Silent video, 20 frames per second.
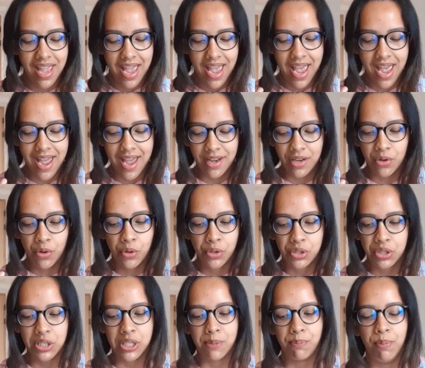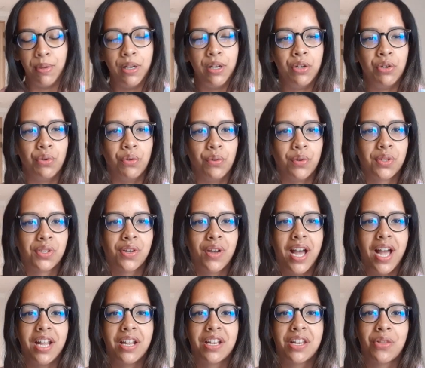And also it's blue, so
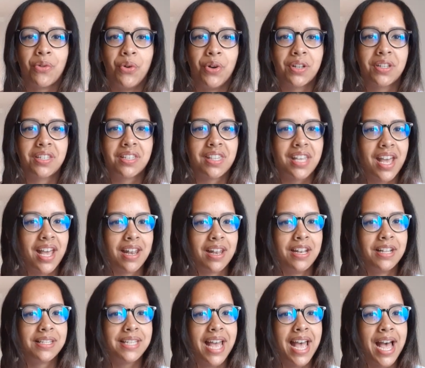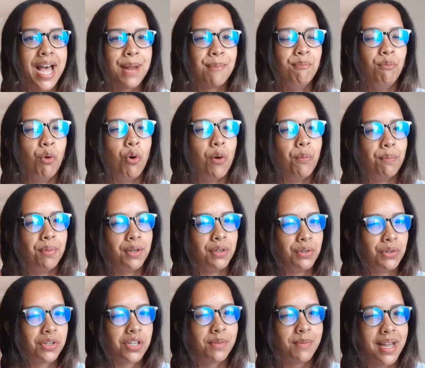I thought that let's add more
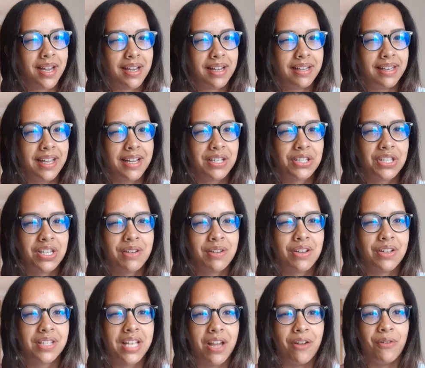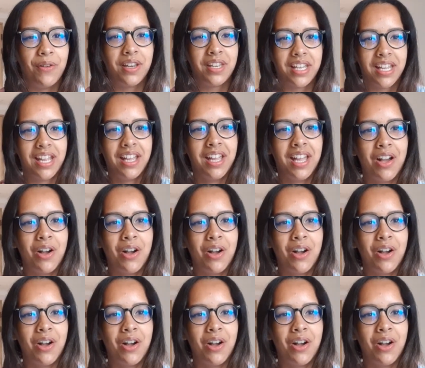blue to my collection because I already